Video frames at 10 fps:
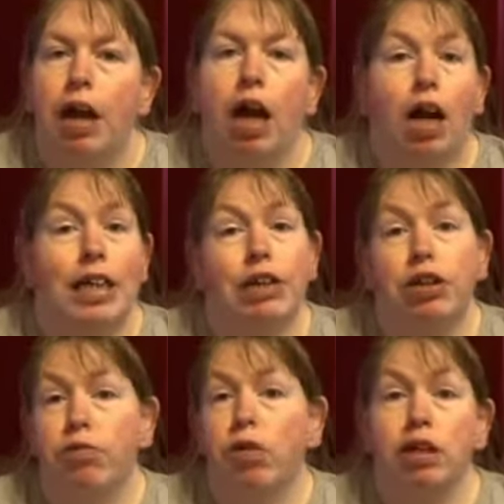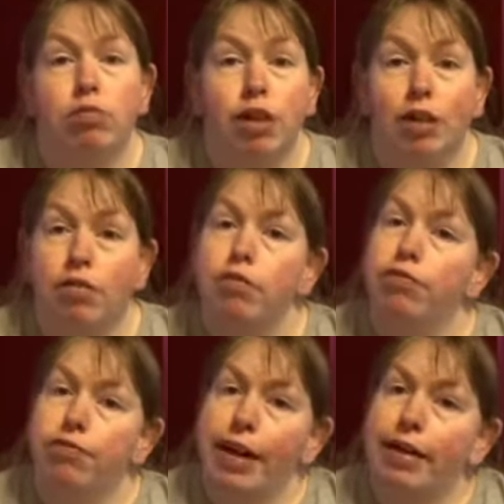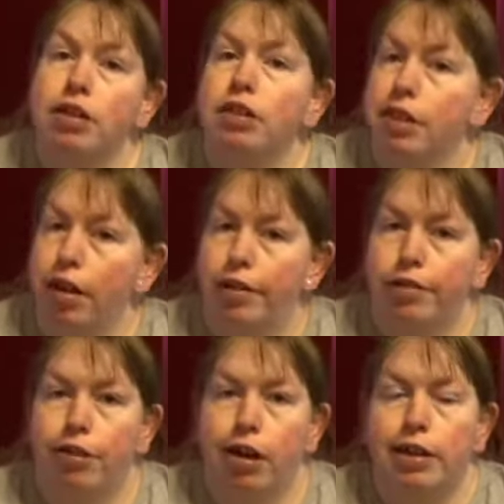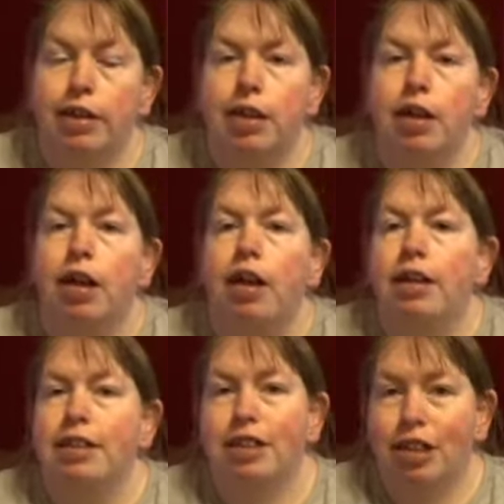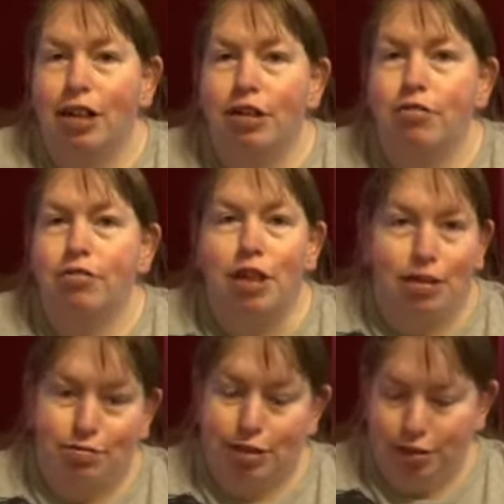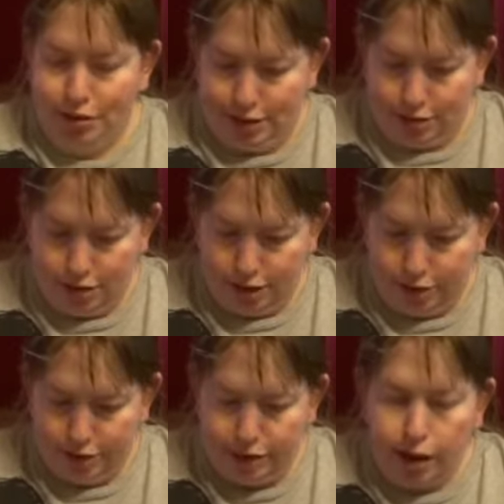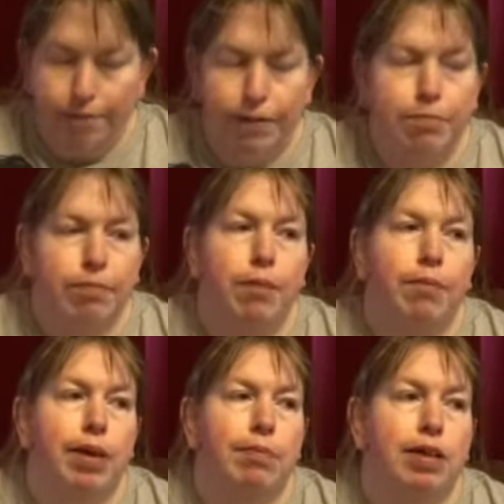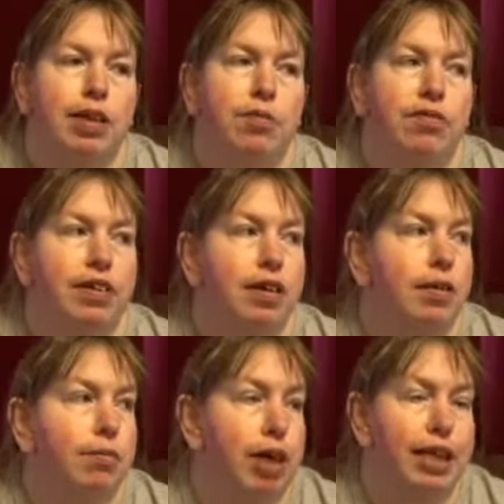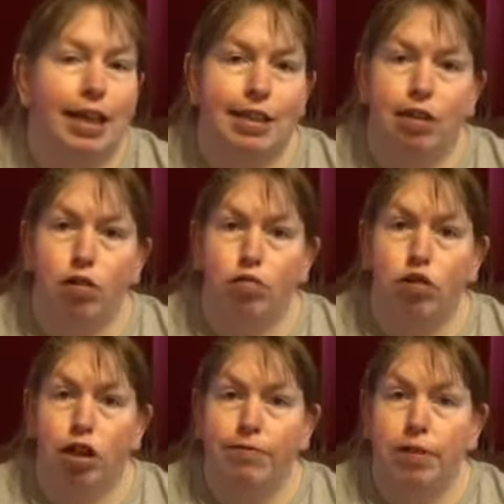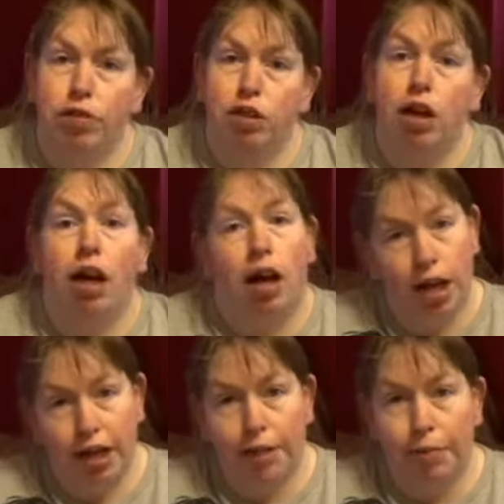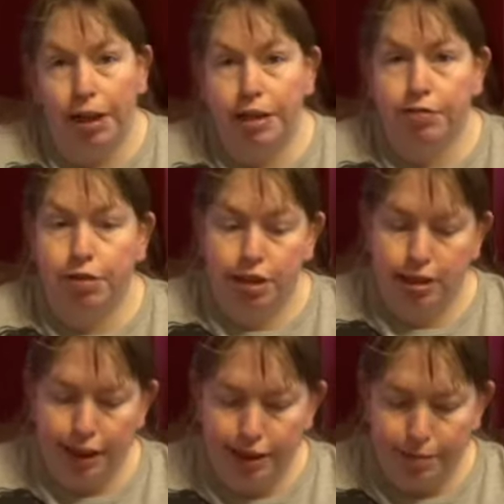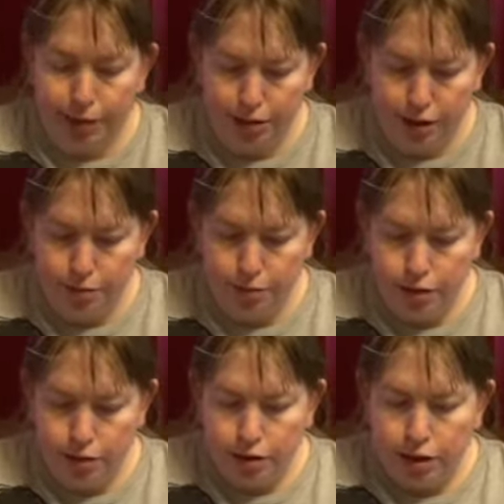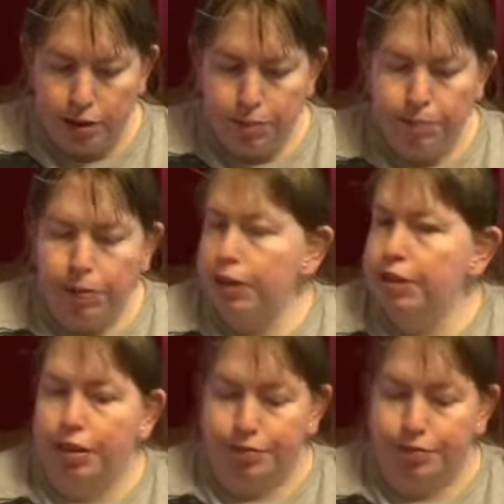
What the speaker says: I don't know what is real or fake designer wise. So no, we don't sell clothing. I think Mum might put some of my nan's old clothing on her eBay when she sets it back up, but no.